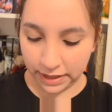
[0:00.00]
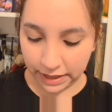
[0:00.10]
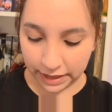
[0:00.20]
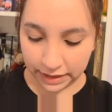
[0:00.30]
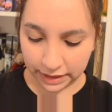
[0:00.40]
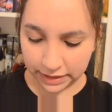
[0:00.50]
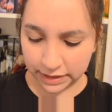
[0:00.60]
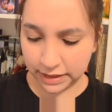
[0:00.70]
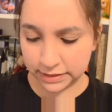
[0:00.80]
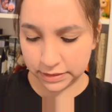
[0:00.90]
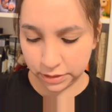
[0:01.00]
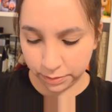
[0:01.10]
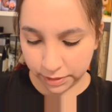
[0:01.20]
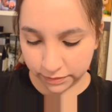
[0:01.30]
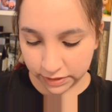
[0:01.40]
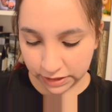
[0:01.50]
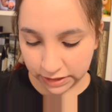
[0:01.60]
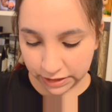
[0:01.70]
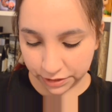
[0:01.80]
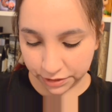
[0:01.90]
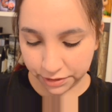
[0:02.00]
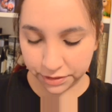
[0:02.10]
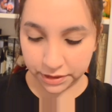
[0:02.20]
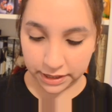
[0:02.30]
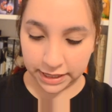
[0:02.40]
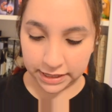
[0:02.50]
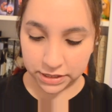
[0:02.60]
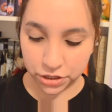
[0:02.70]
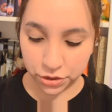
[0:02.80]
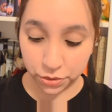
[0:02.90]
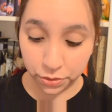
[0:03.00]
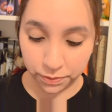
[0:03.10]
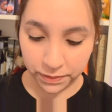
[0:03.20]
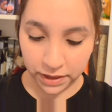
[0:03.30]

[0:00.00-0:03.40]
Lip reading: And I think it has a little bit of glitter in it too.